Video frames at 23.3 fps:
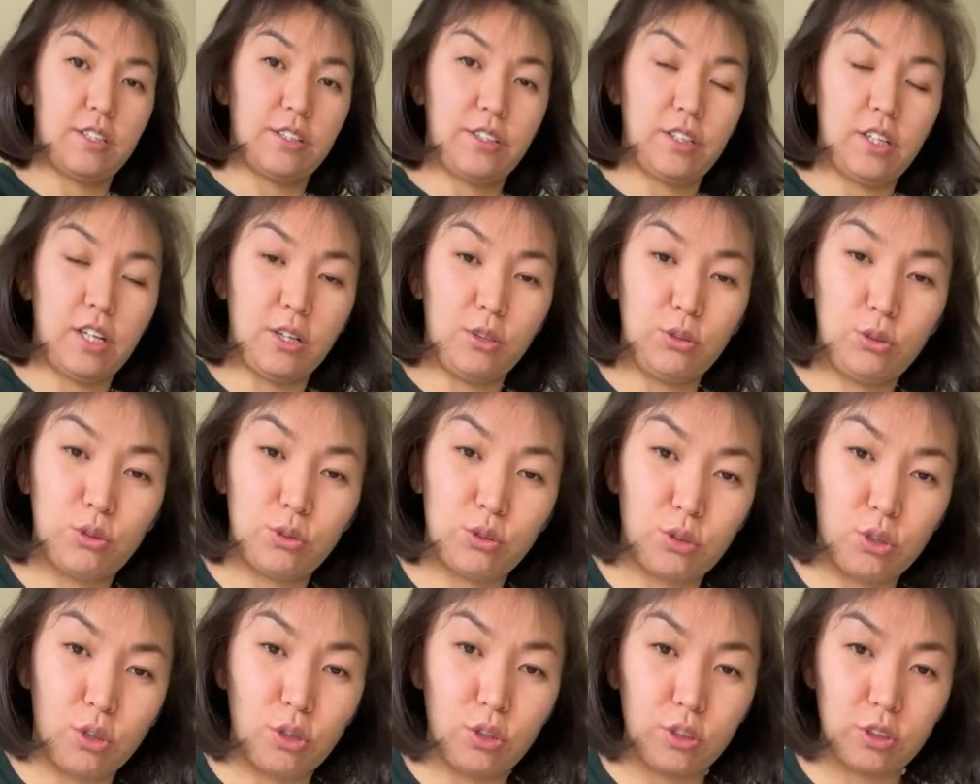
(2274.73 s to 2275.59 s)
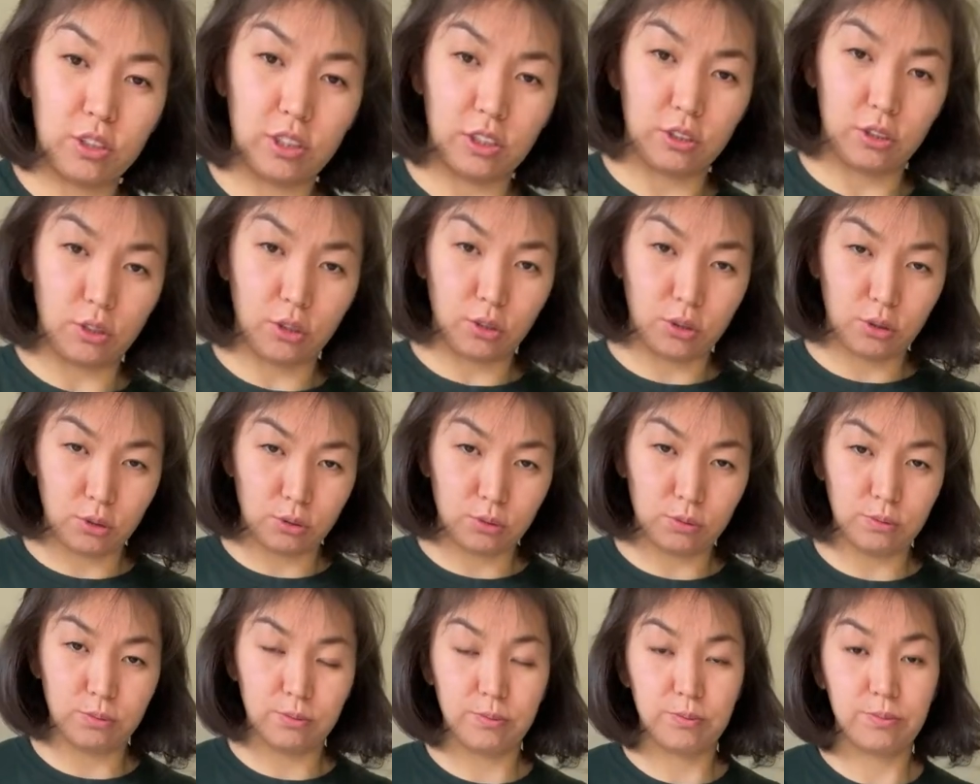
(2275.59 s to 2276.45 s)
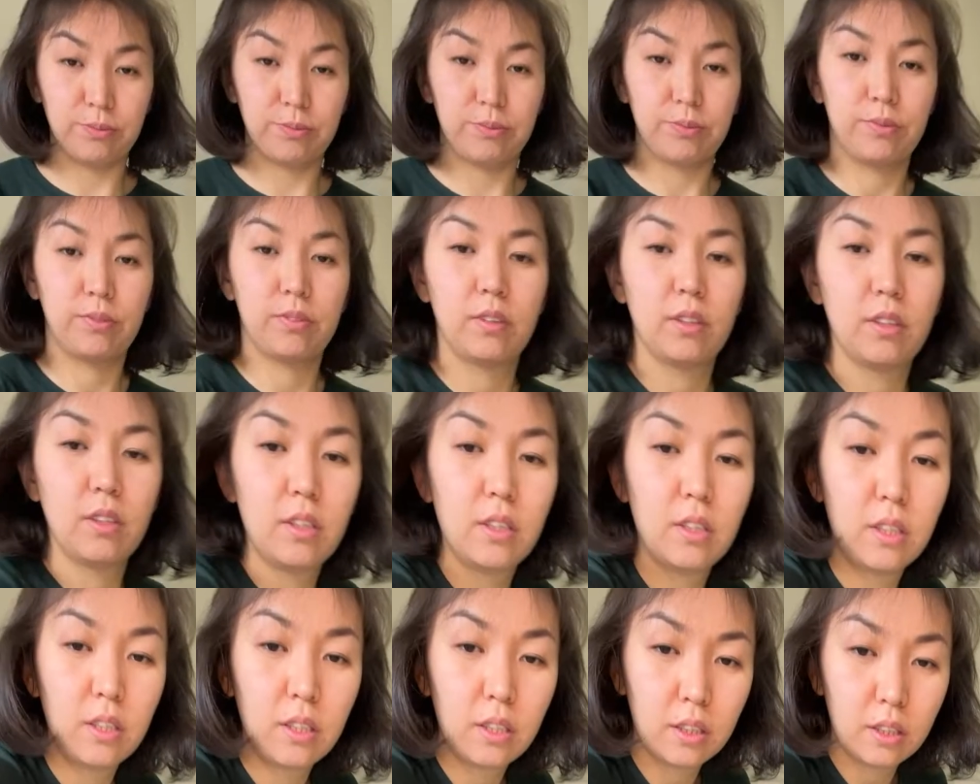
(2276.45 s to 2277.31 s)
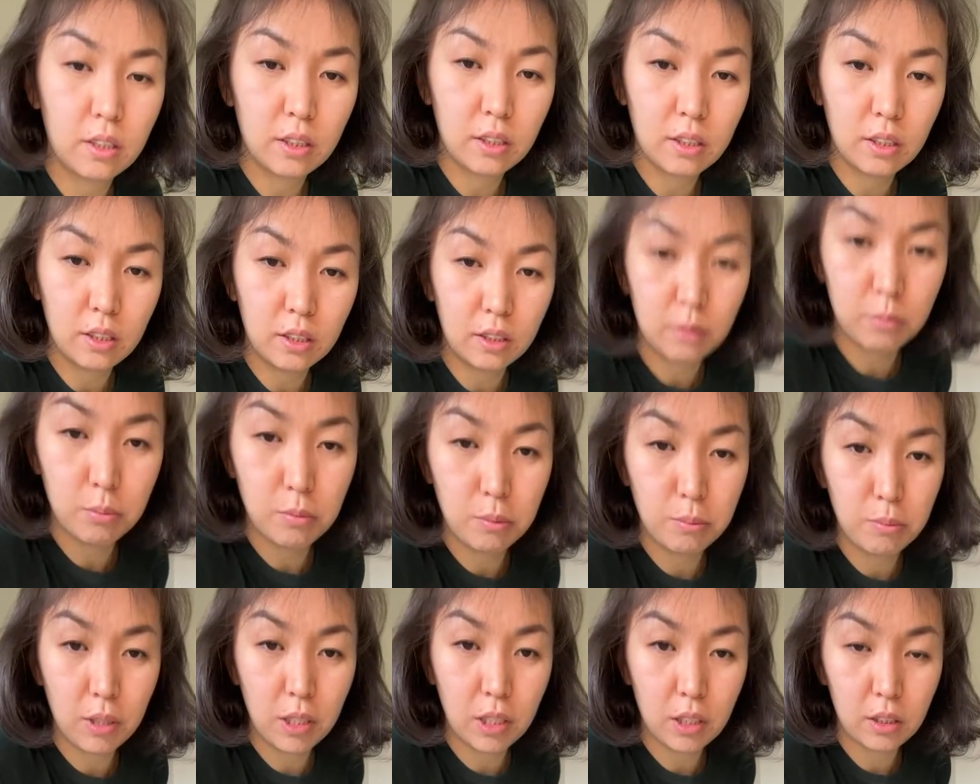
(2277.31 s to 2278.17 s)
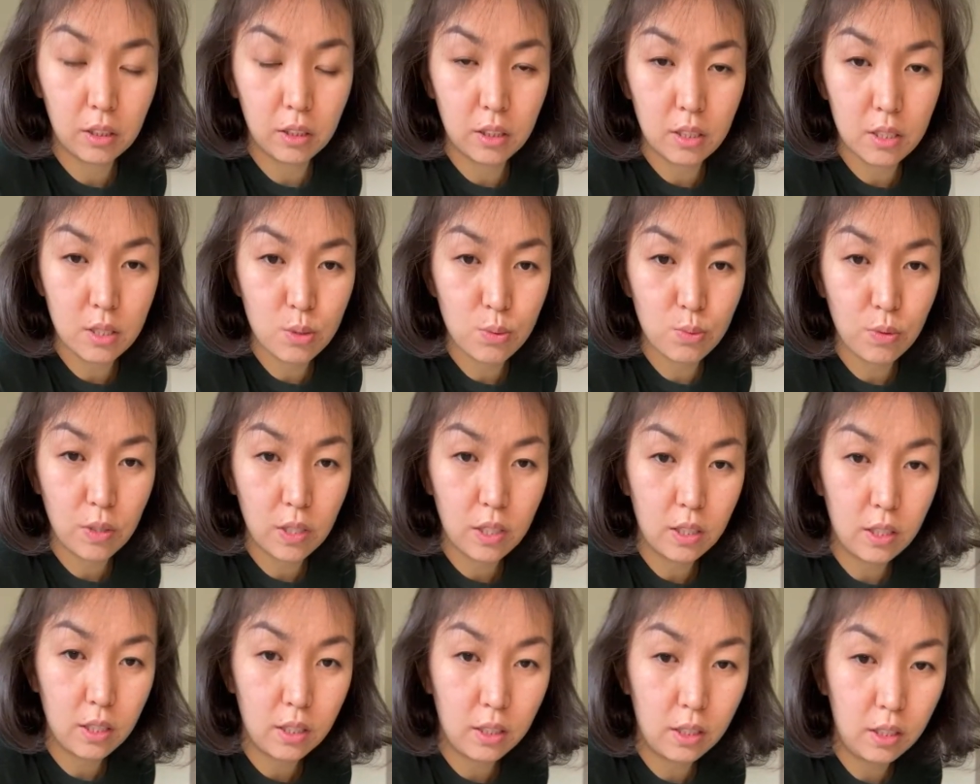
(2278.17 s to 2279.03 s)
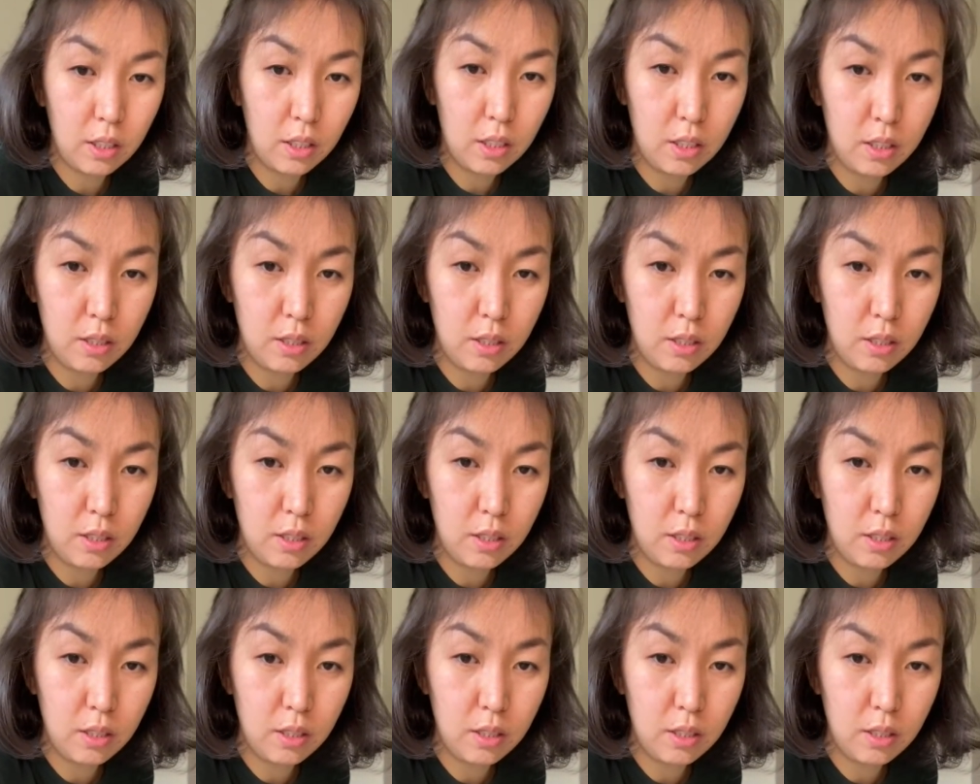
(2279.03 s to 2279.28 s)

how to roll the dough. Let me make this way later.